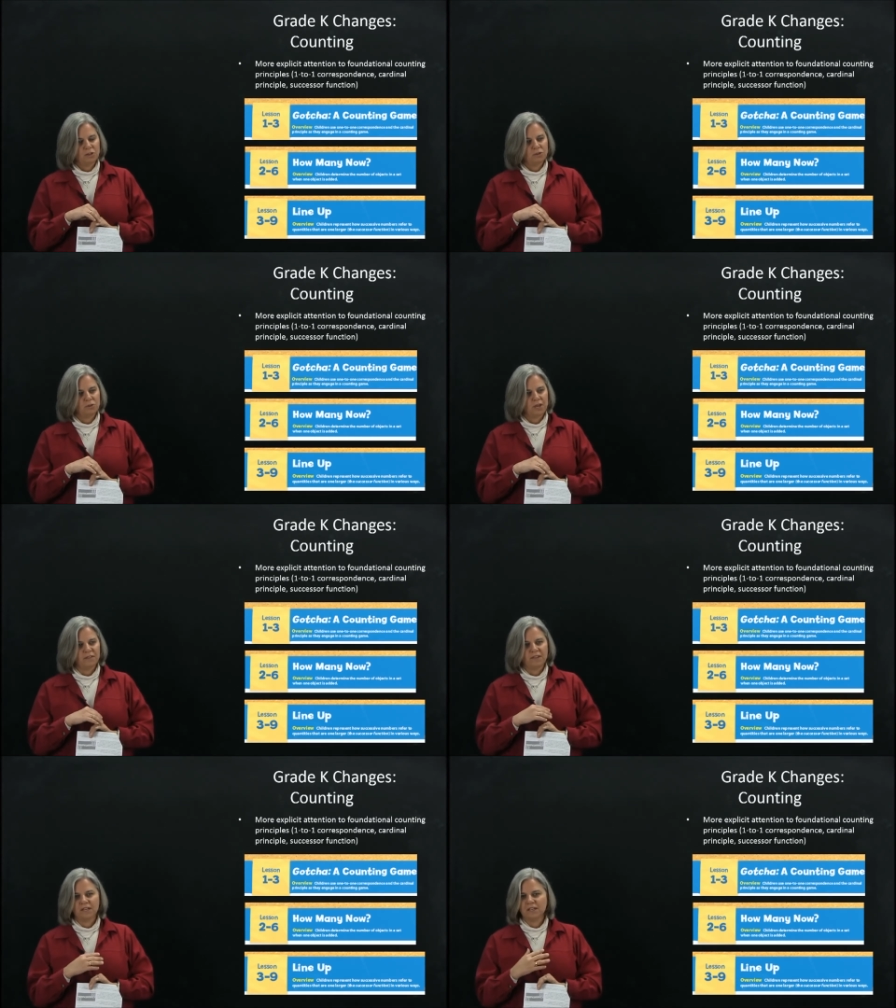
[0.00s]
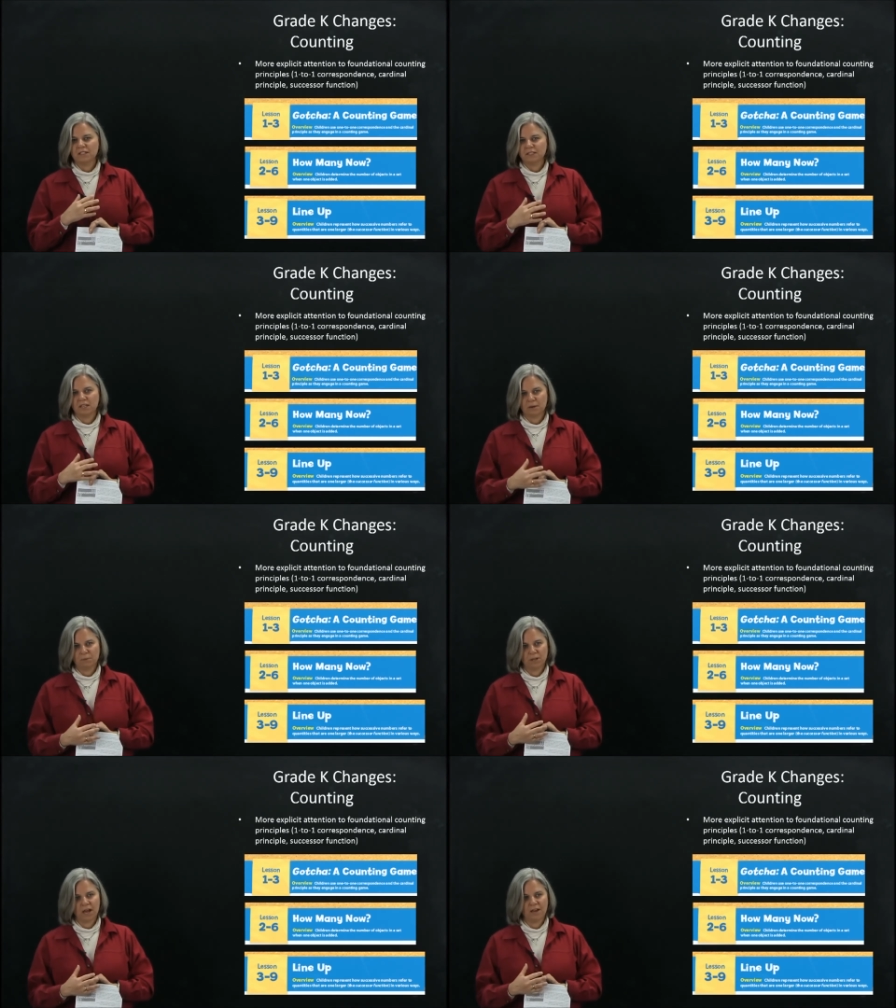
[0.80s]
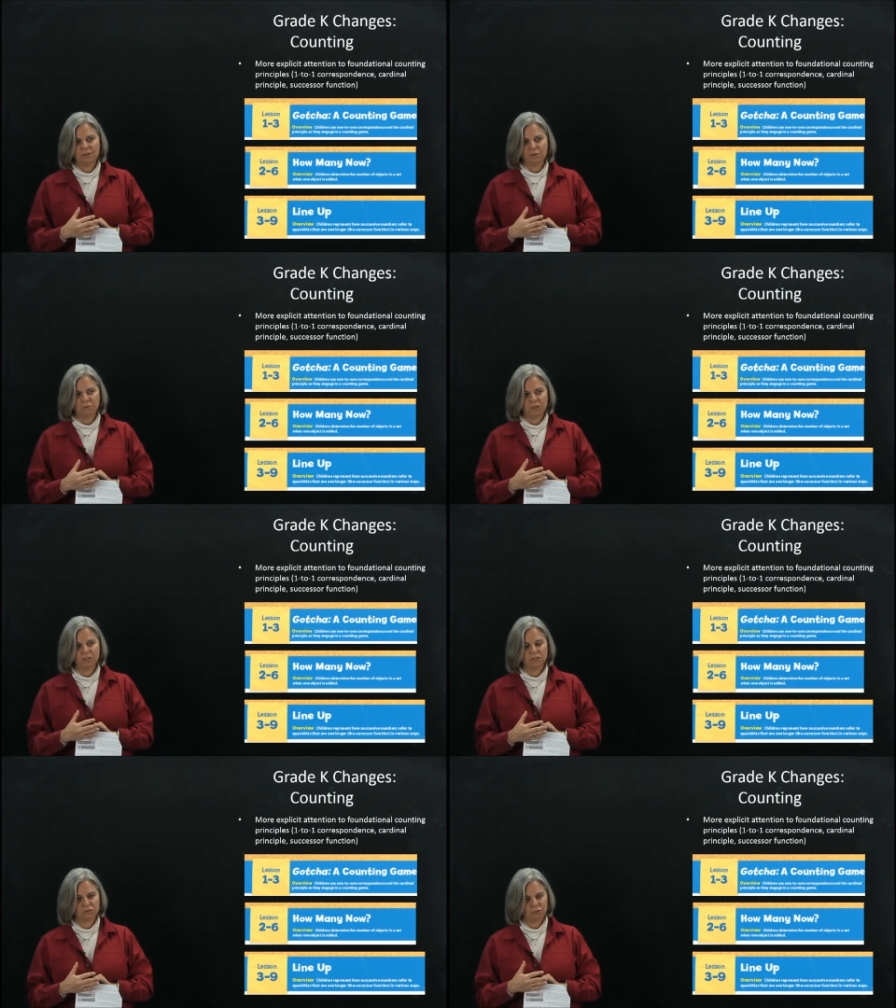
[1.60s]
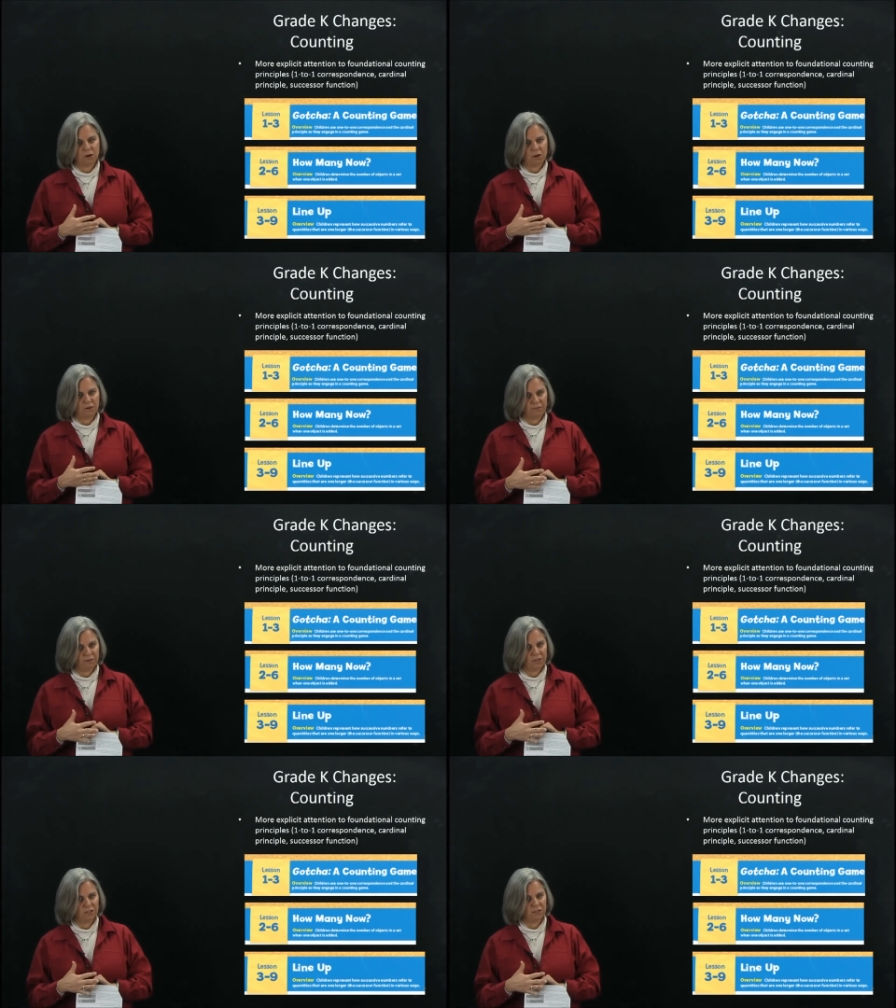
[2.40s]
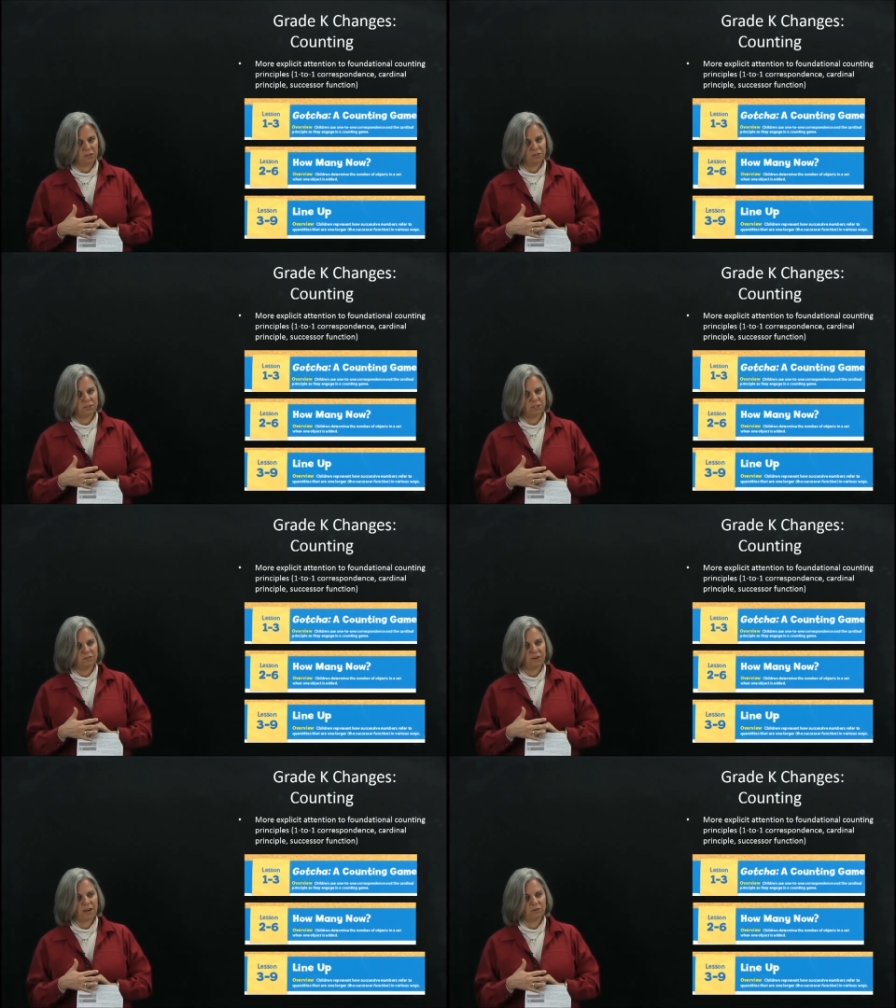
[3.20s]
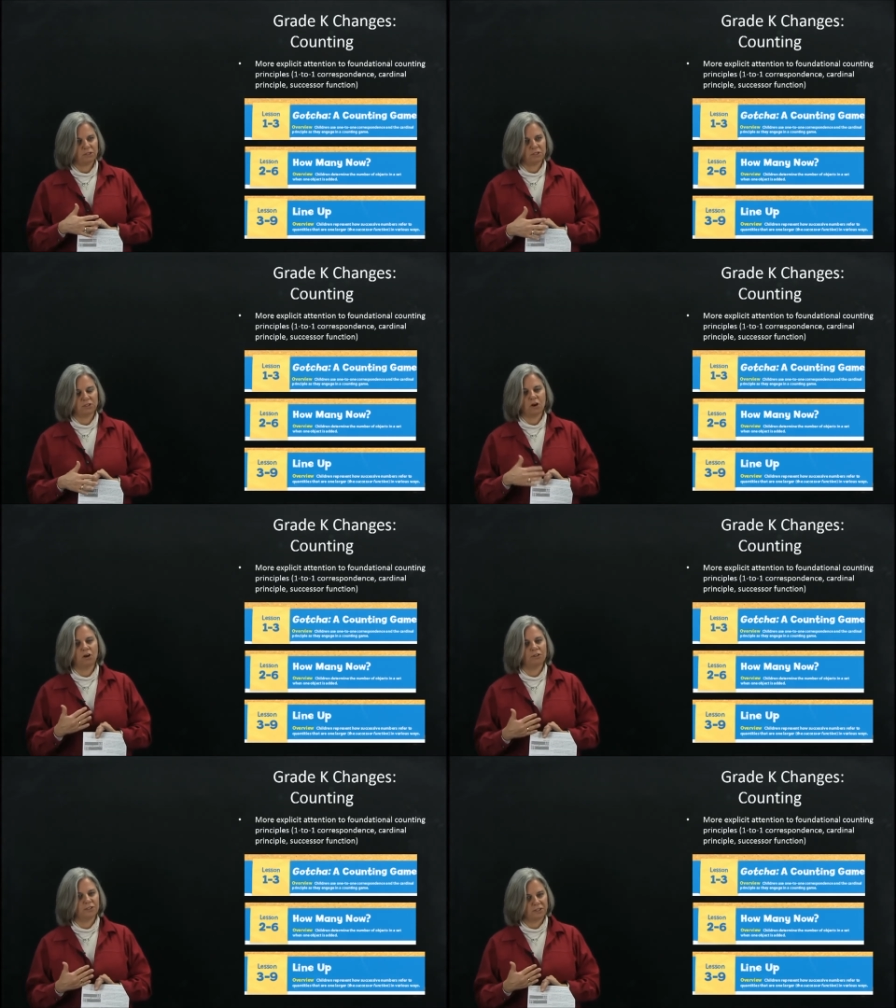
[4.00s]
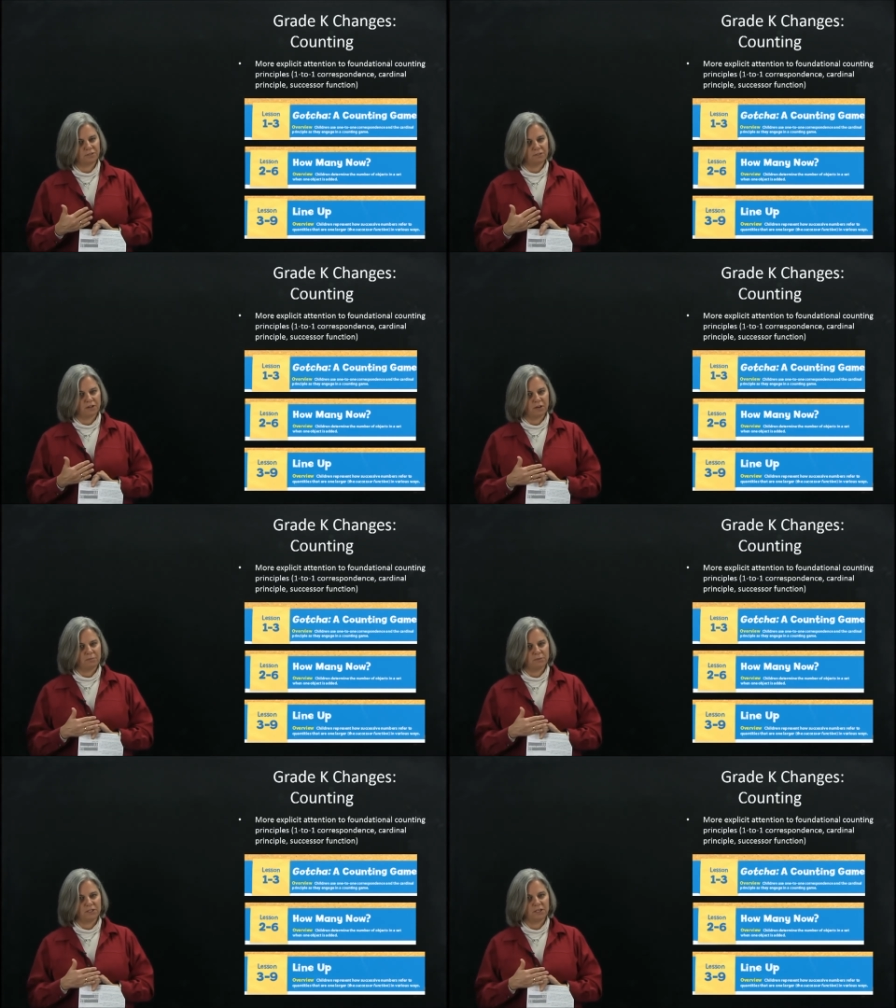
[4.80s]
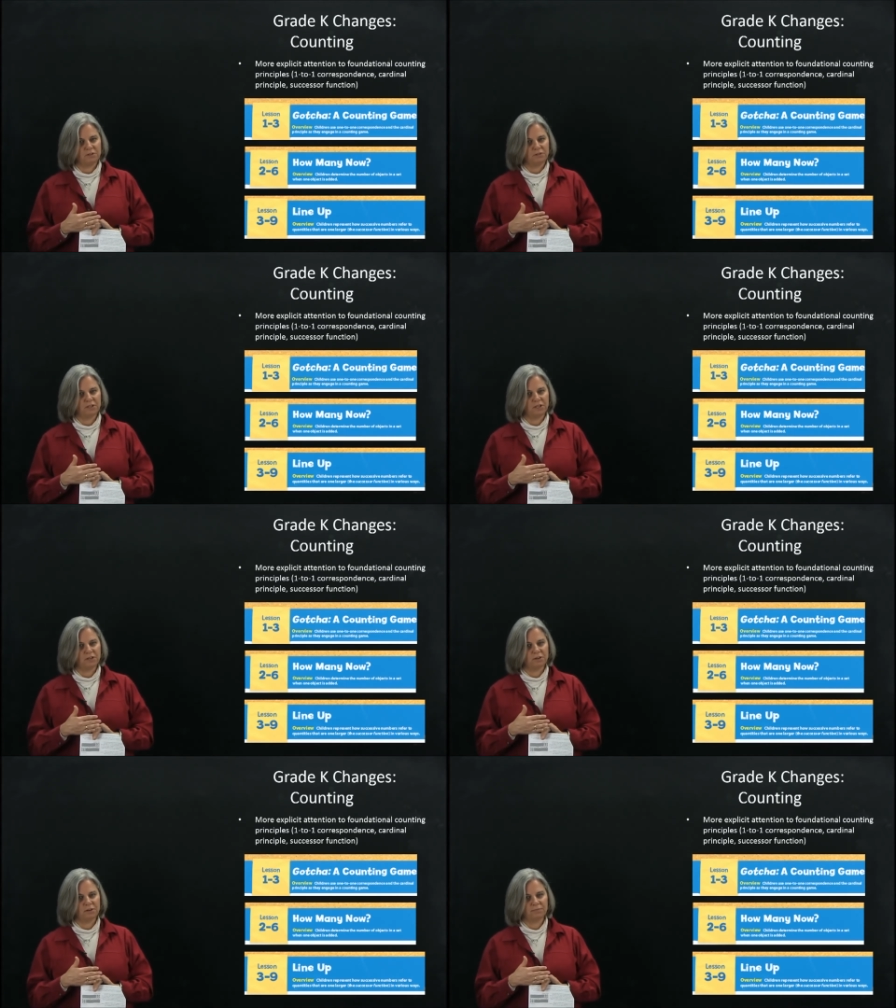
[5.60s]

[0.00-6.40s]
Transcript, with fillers: so that then kids can apply their really strong foundational understanding of counting to all the stuff that comes later in the year.